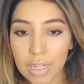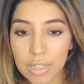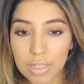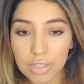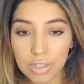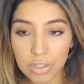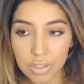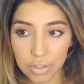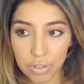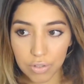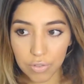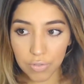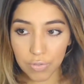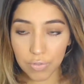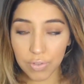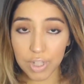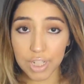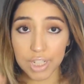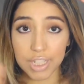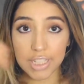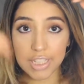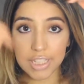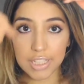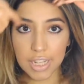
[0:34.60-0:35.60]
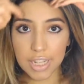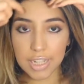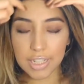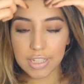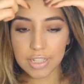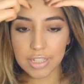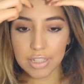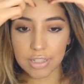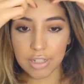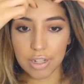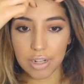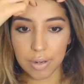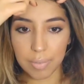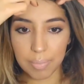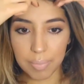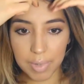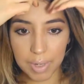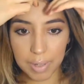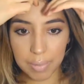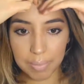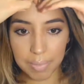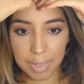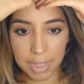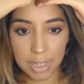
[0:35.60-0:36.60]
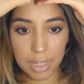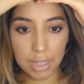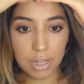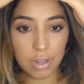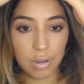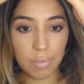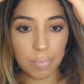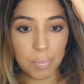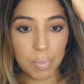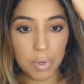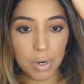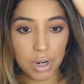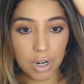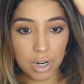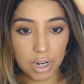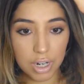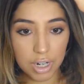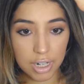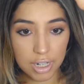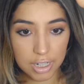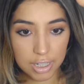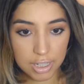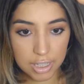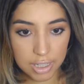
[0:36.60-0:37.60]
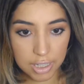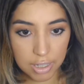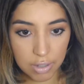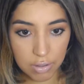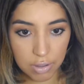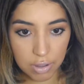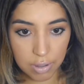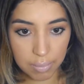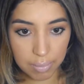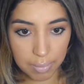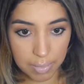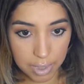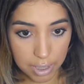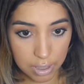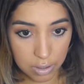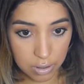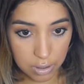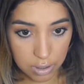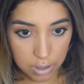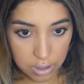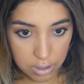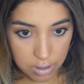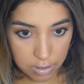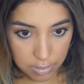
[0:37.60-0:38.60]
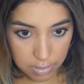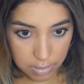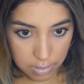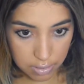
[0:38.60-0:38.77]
So first, I start by making a part down the middle,